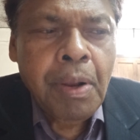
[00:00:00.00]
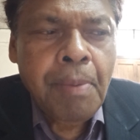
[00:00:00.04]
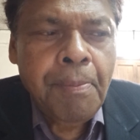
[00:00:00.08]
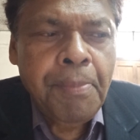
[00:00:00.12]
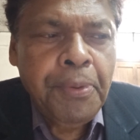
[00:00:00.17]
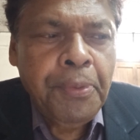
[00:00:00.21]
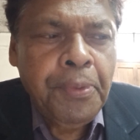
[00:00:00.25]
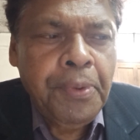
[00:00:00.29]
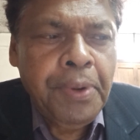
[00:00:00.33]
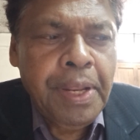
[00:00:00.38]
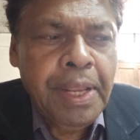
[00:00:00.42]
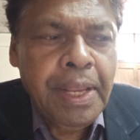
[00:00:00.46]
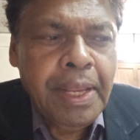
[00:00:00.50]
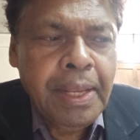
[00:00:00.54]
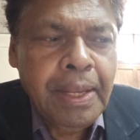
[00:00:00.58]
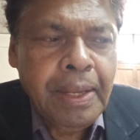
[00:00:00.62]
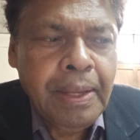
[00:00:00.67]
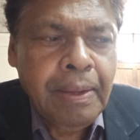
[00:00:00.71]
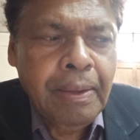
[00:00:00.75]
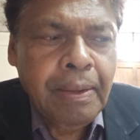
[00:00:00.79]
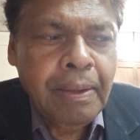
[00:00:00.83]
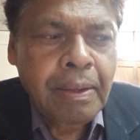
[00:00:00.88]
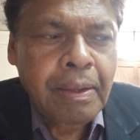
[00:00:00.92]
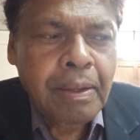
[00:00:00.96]

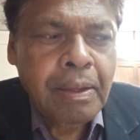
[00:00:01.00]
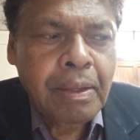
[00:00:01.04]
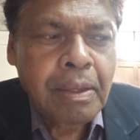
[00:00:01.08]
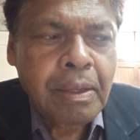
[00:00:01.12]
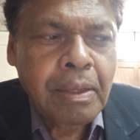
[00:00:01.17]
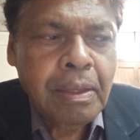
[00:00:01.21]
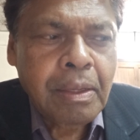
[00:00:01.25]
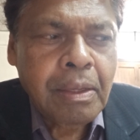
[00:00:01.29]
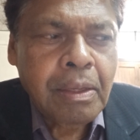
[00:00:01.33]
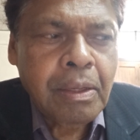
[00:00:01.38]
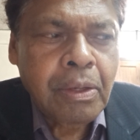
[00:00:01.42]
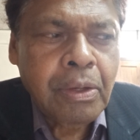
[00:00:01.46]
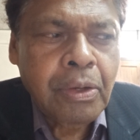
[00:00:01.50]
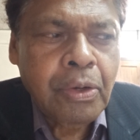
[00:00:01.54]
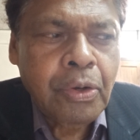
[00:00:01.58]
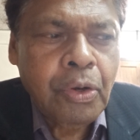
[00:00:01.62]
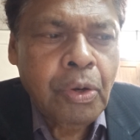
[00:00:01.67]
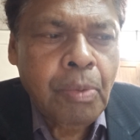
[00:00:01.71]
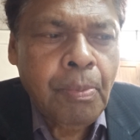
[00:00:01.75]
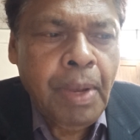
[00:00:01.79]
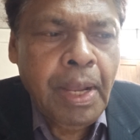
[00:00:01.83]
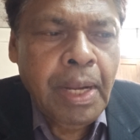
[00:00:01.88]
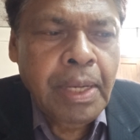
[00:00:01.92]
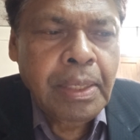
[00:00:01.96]
computing,
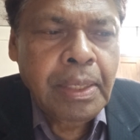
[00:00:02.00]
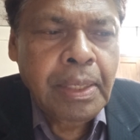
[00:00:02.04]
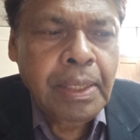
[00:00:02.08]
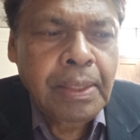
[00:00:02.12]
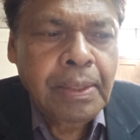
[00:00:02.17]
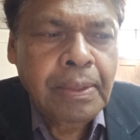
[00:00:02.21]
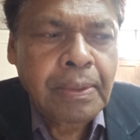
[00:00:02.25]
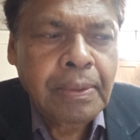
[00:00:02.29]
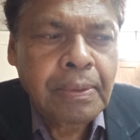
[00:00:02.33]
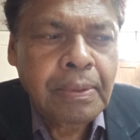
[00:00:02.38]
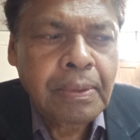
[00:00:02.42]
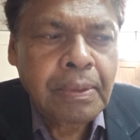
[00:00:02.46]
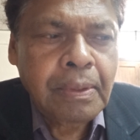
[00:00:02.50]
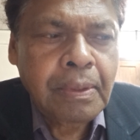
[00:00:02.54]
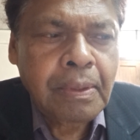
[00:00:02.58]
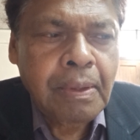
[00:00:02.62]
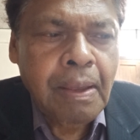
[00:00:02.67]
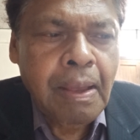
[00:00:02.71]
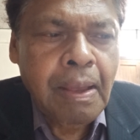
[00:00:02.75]
pneumatics,